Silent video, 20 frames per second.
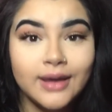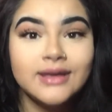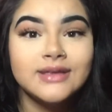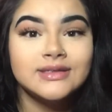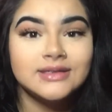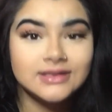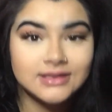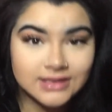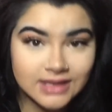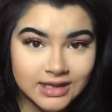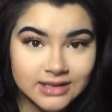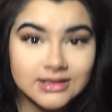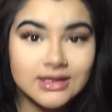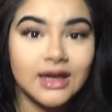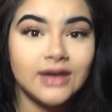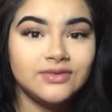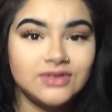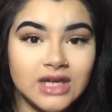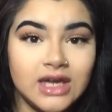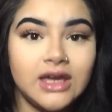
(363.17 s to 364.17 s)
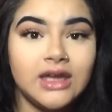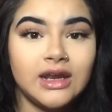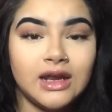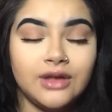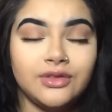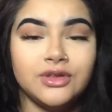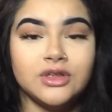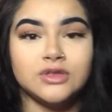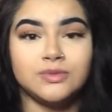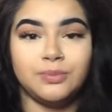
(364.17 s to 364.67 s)
since I've taken
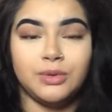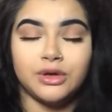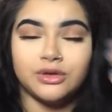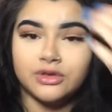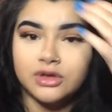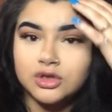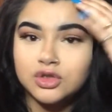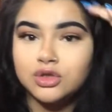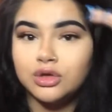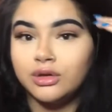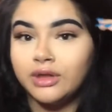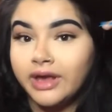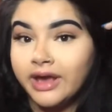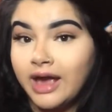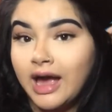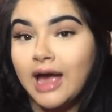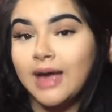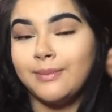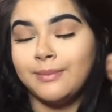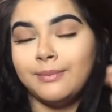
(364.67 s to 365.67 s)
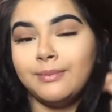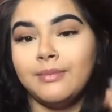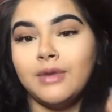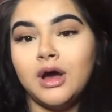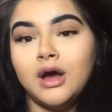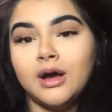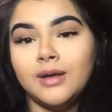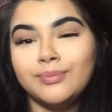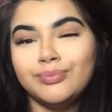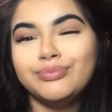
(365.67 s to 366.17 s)
out this birth control. Like, I'm
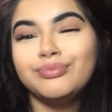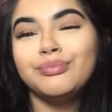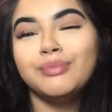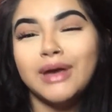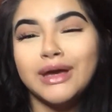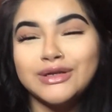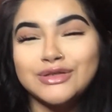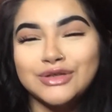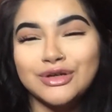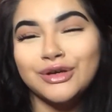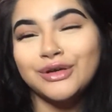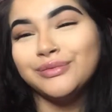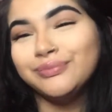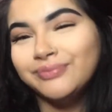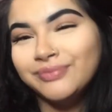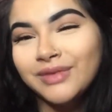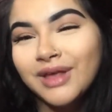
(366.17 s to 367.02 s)
measured.